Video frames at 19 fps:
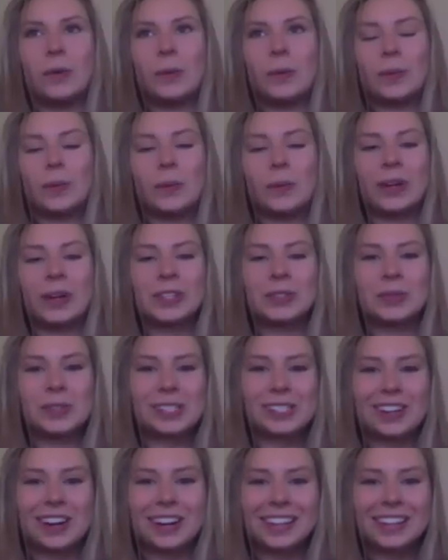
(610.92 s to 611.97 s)
once we
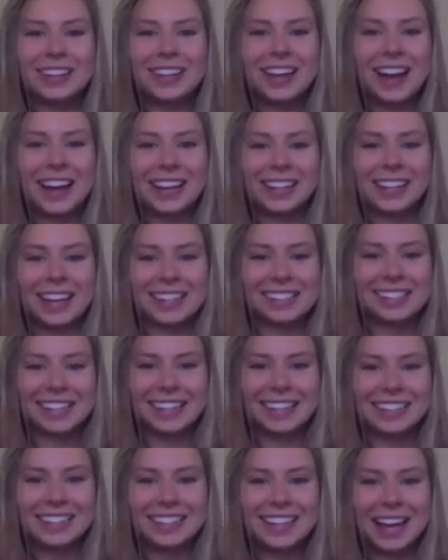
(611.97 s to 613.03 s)
started the eye
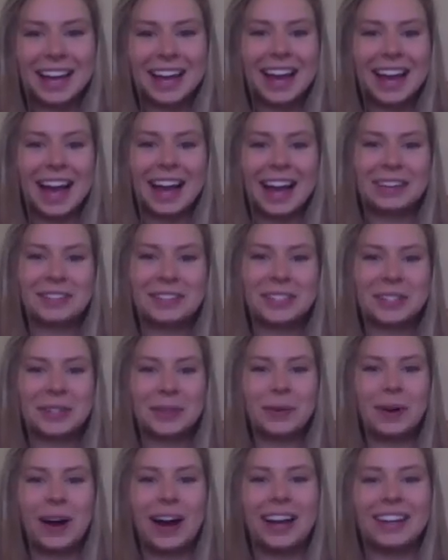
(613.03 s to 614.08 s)
gazing, after
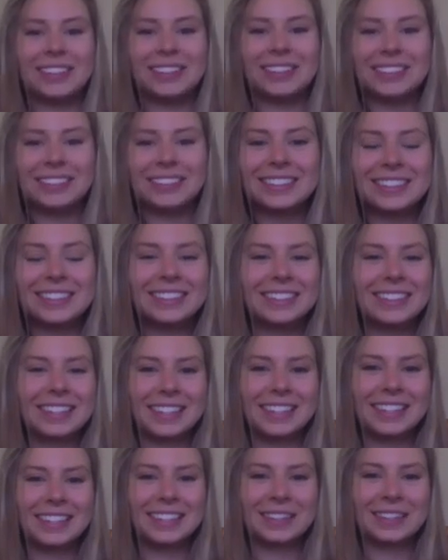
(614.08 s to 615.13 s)
a while,
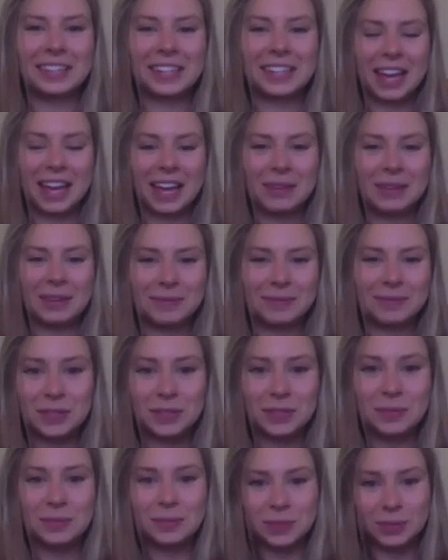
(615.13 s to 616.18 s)
you
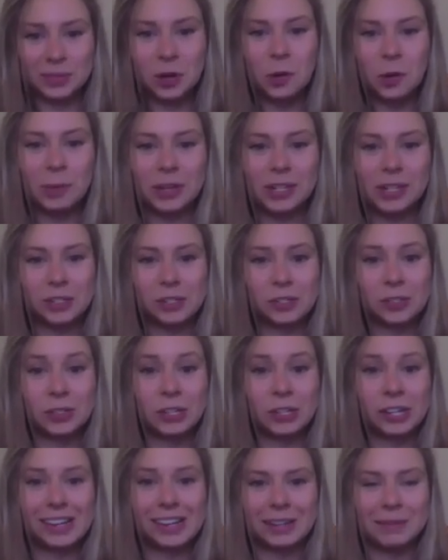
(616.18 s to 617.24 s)
told me to
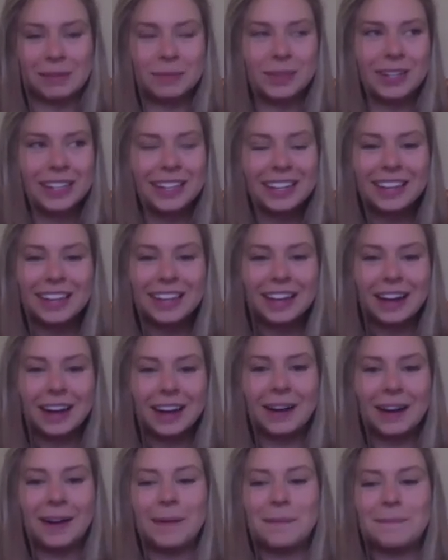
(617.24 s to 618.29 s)
scream,
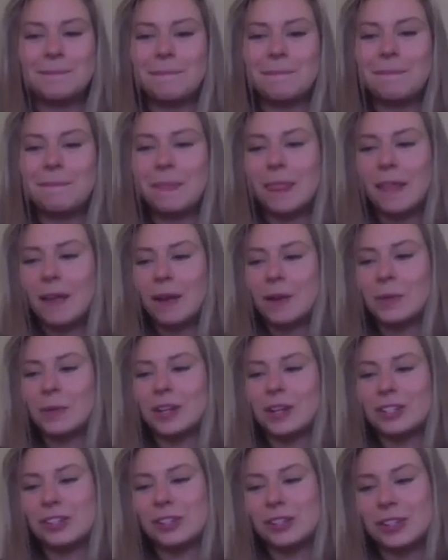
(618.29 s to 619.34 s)
um, which